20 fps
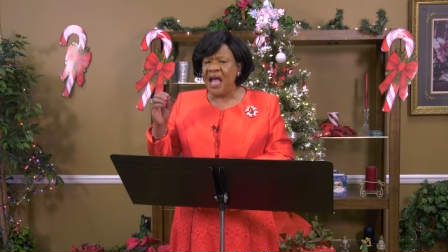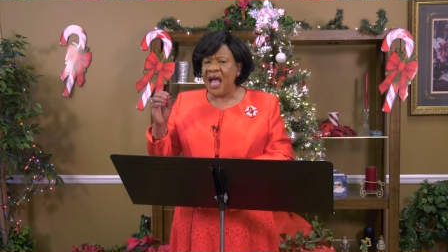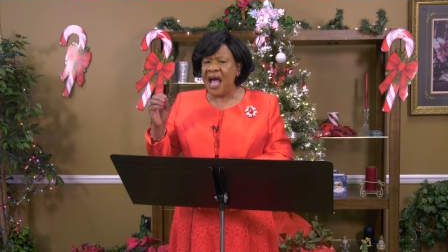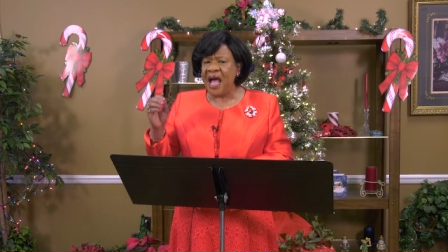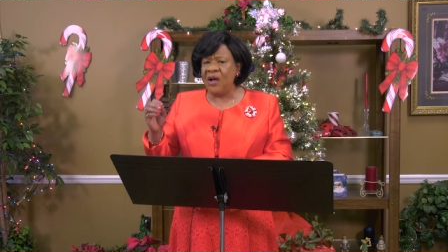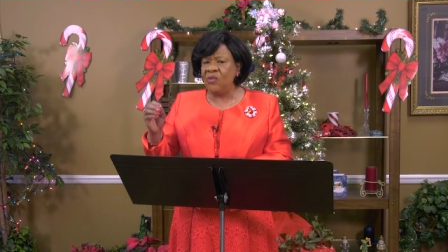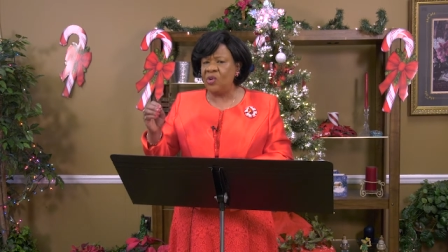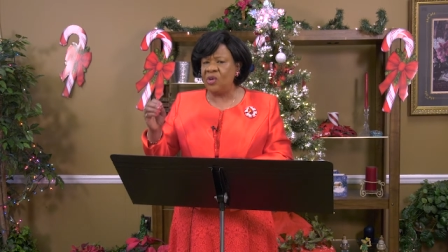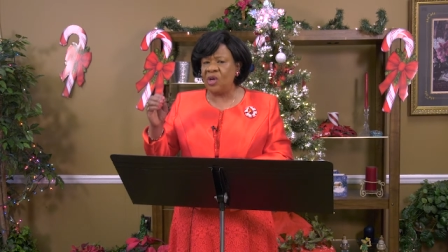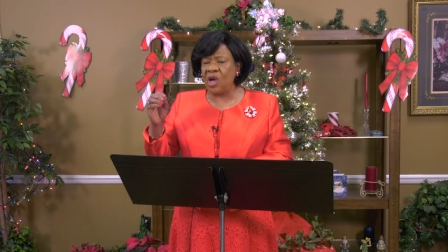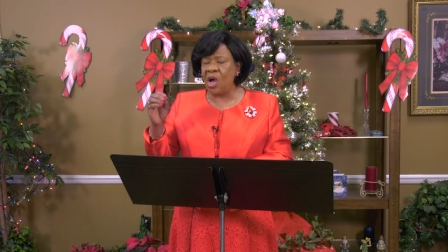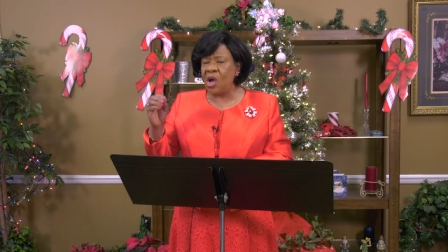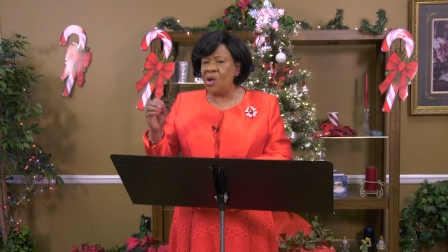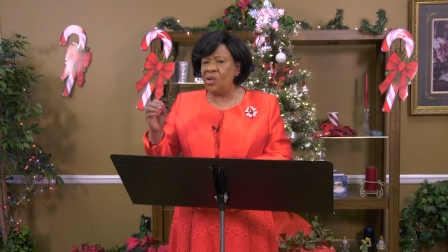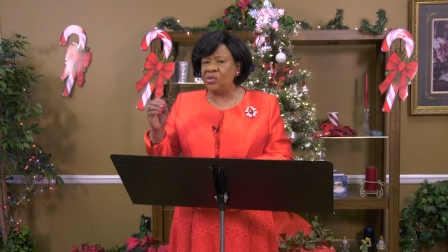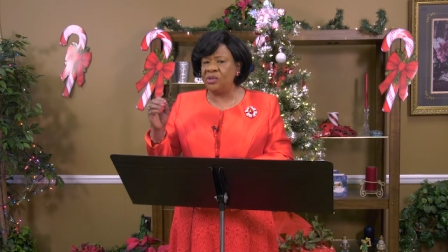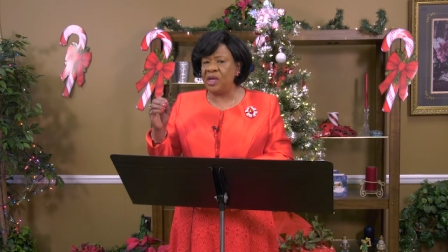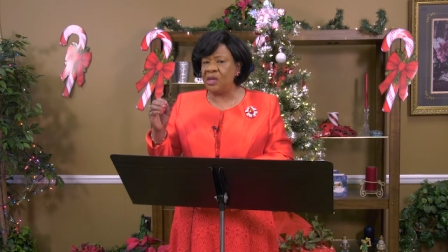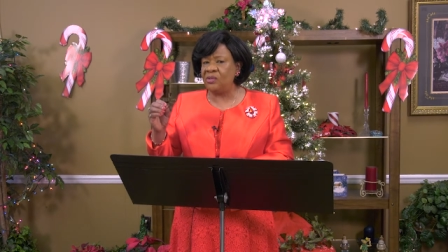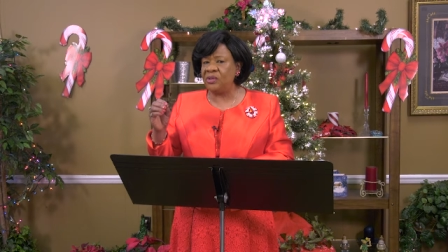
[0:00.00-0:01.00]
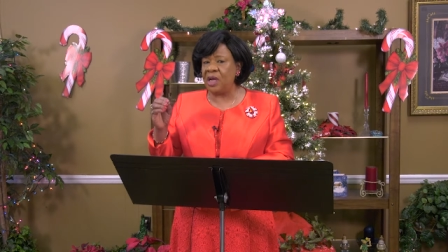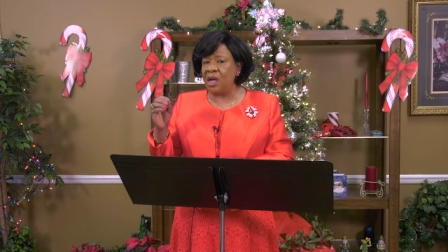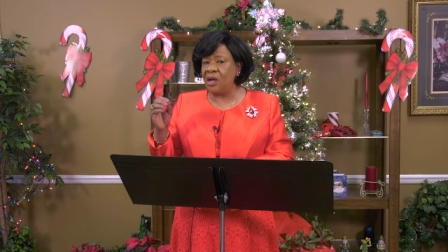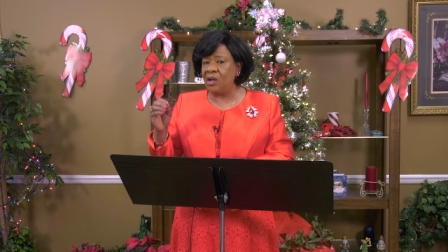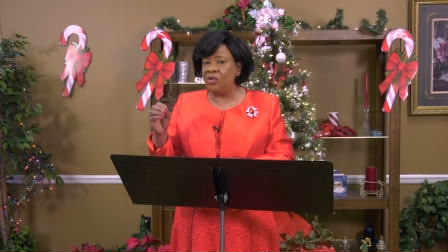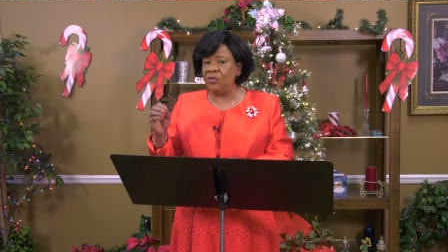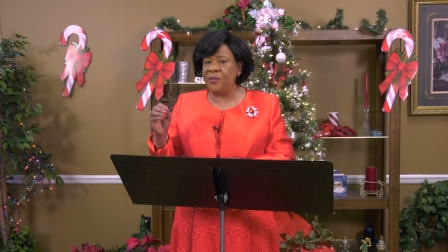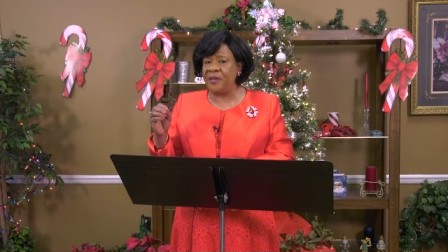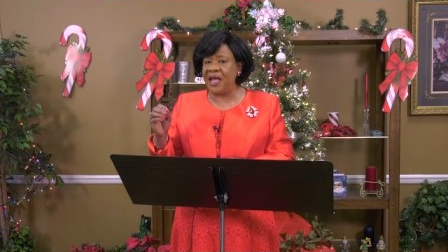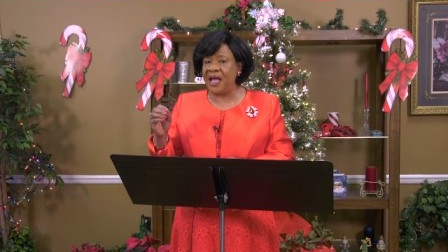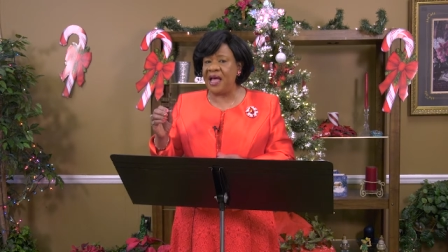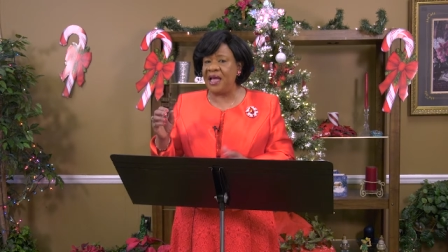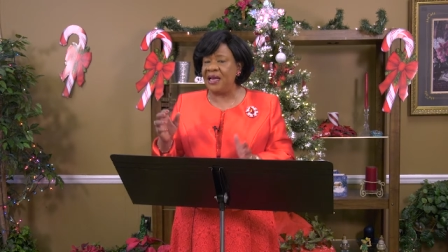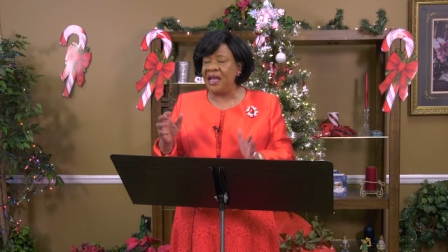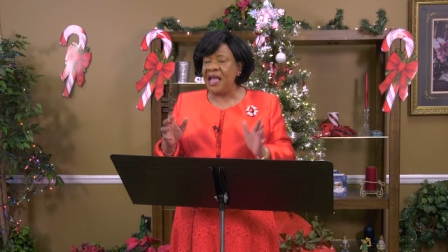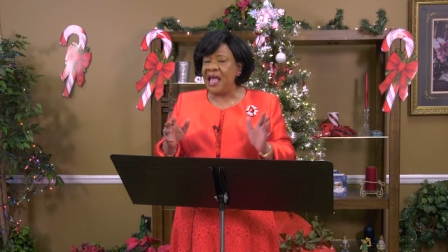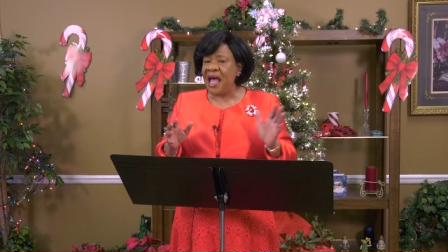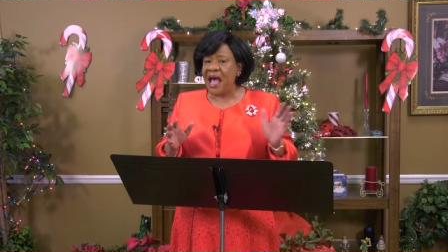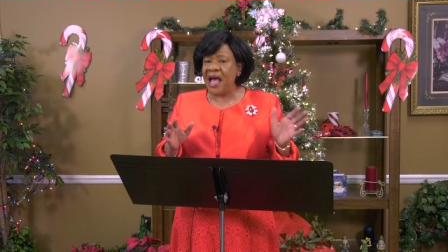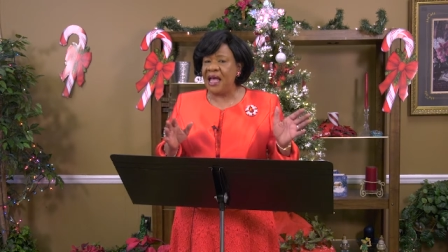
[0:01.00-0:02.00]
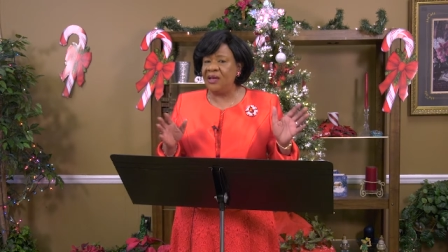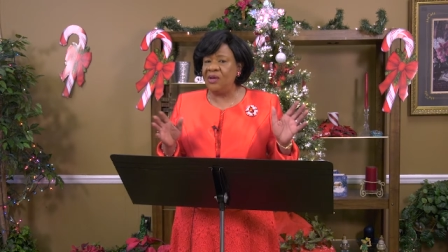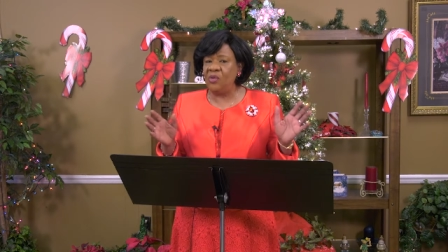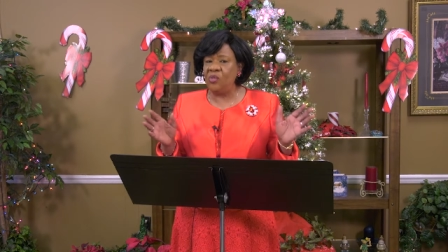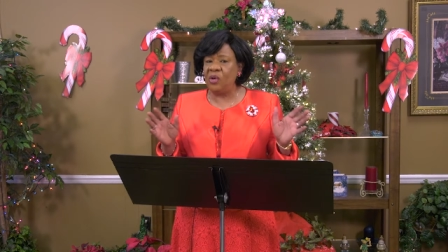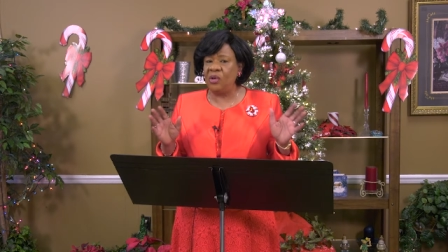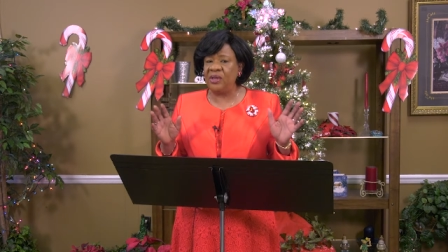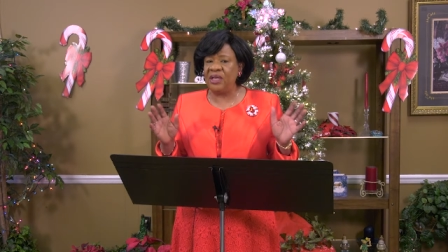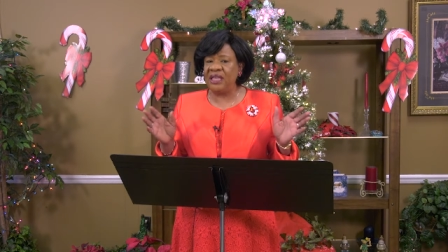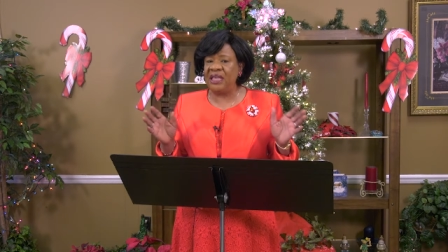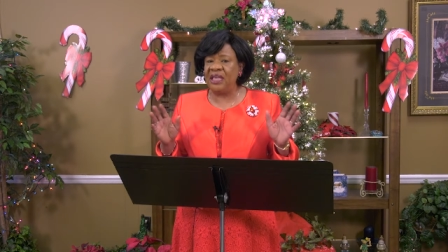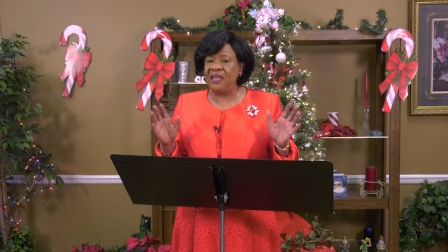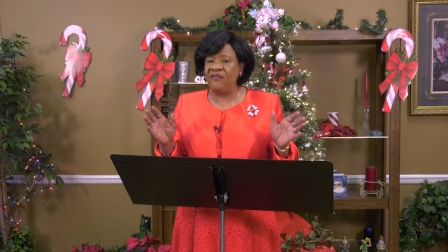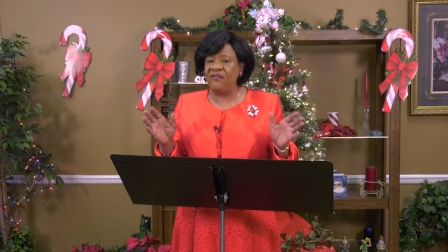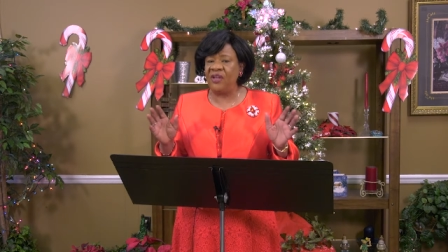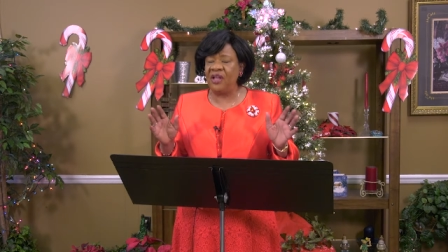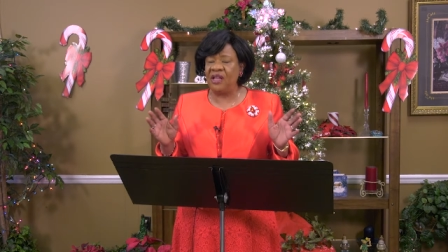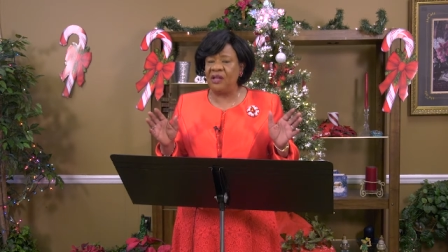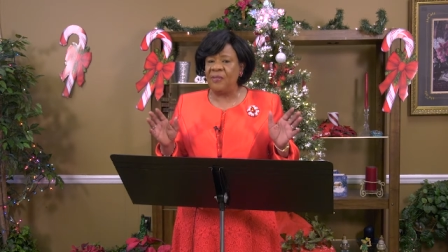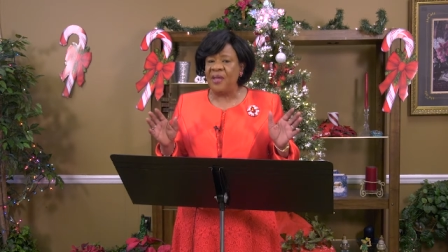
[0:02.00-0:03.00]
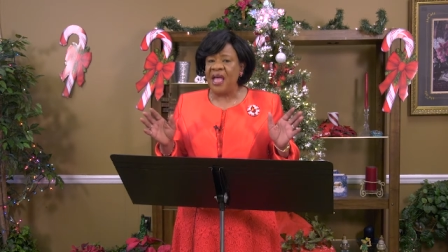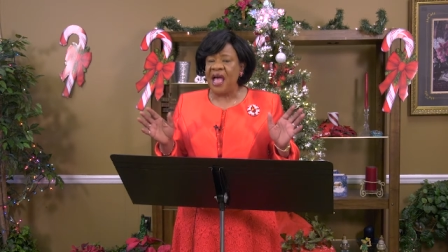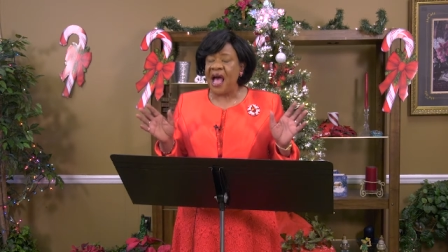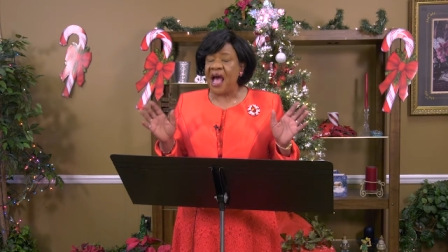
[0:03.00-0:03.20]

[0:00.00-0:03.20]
I want to hold on to hope, God. I don't want to give up.